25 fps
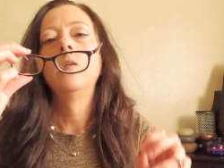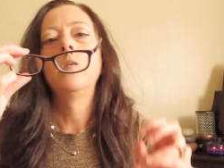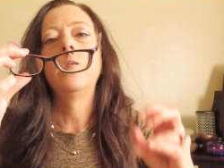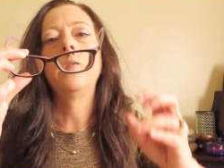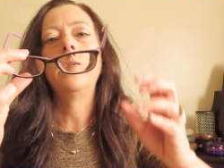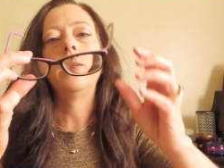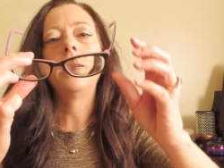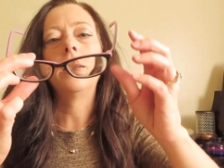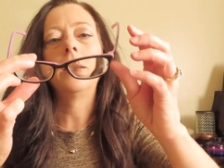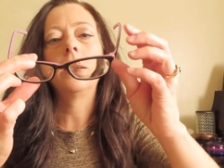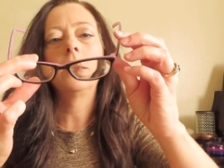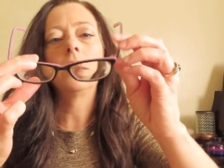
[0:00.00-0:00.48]

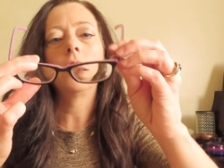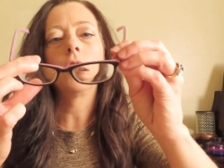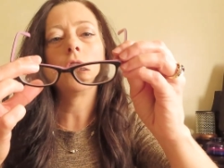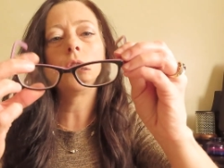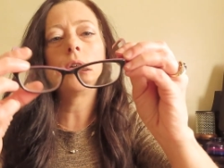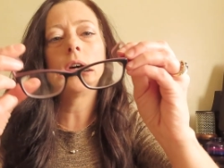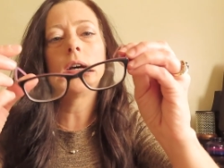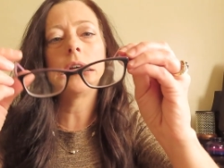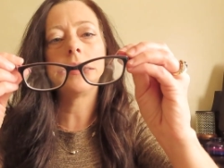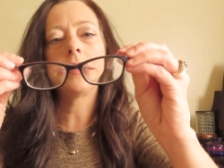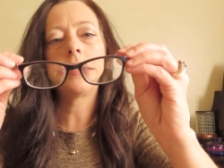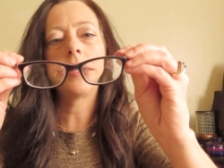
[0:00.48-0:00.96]
and I'll
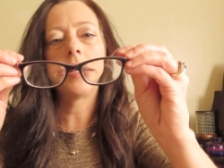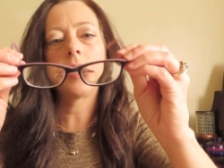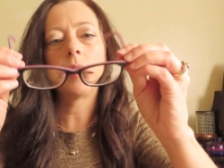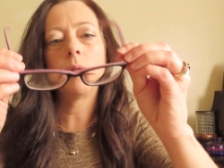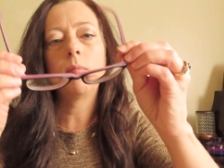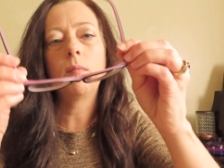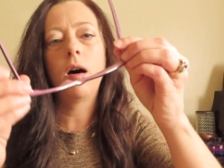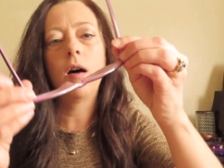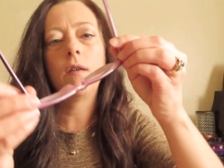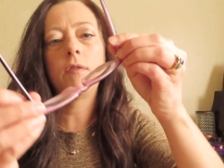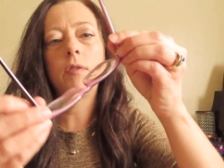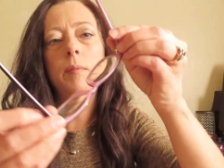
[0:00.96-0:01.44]
go ahead and take
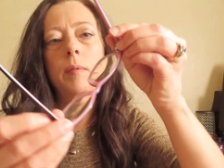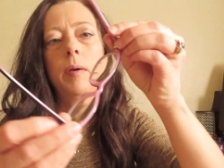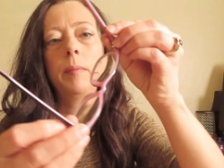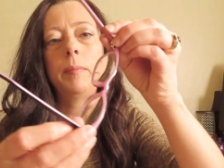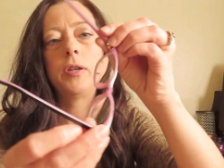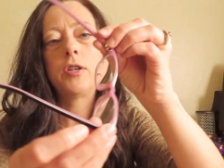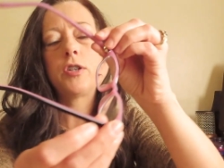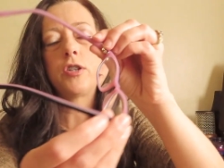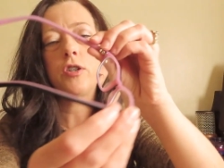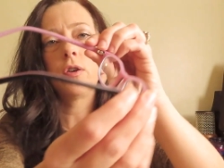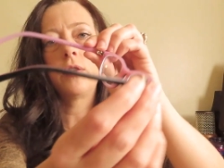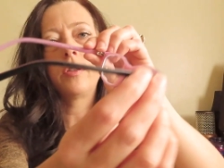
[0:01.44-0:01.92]
them off and
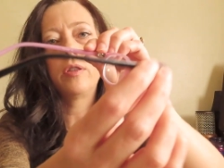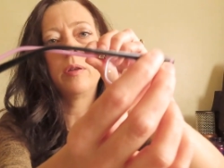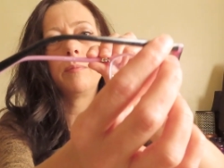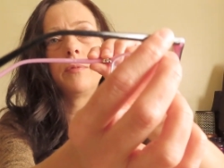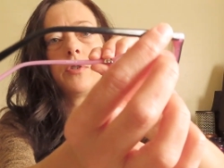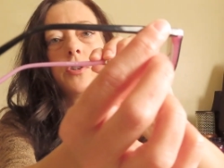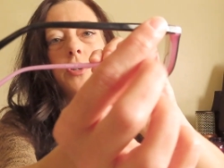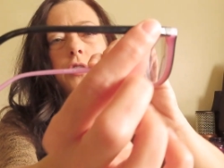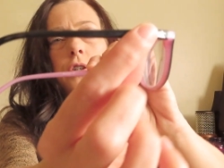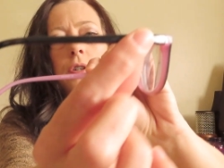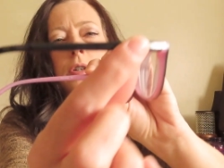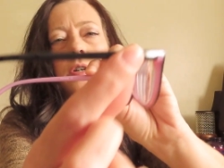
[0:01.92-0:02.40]
maybe show them
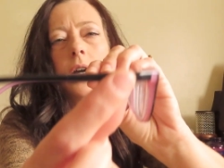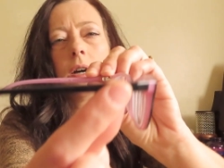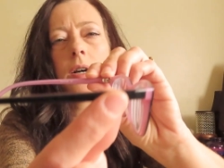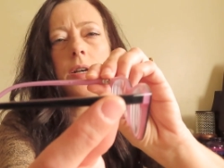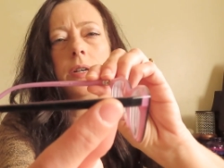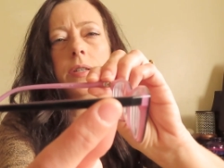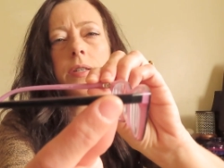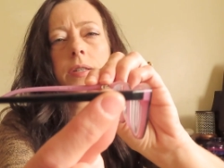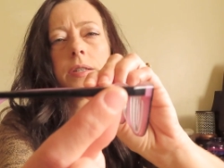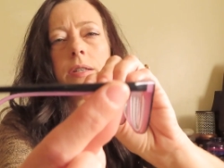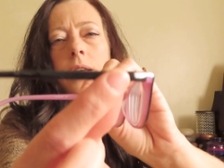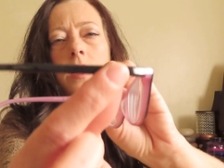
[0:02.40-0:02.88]
to you
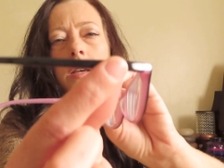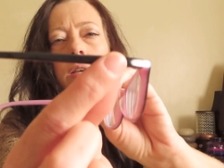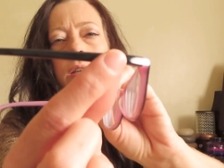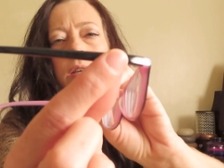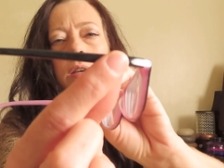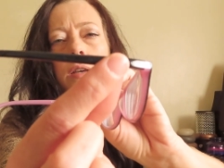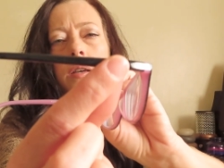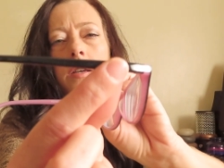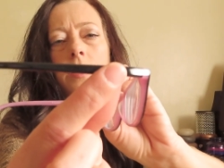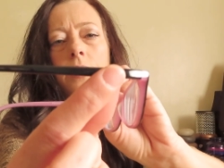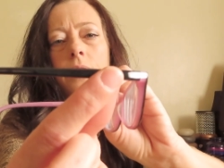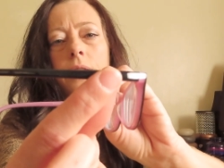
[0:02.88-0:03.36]
guys
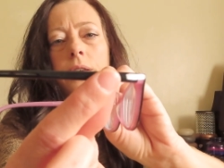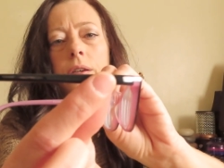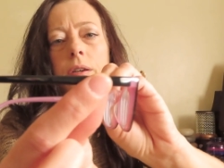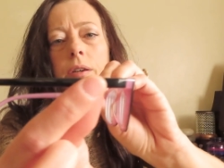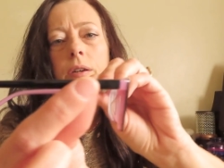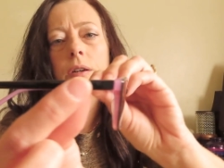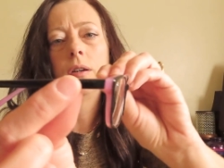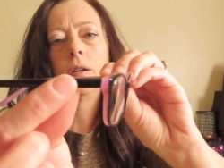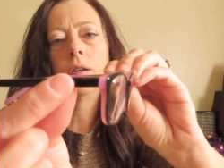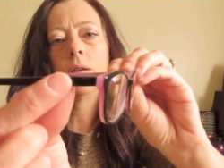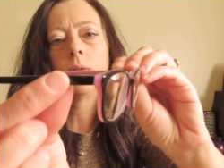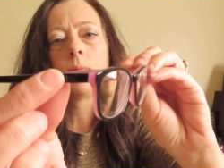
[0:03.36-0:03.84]

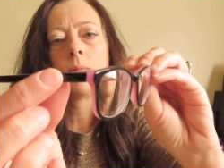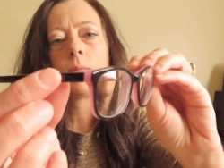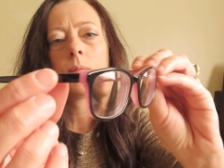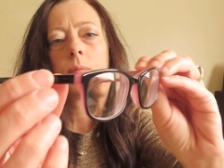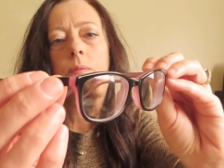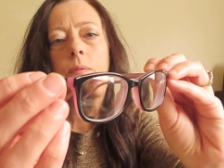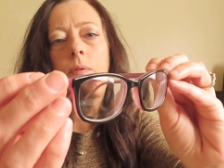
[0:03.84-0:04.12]
here.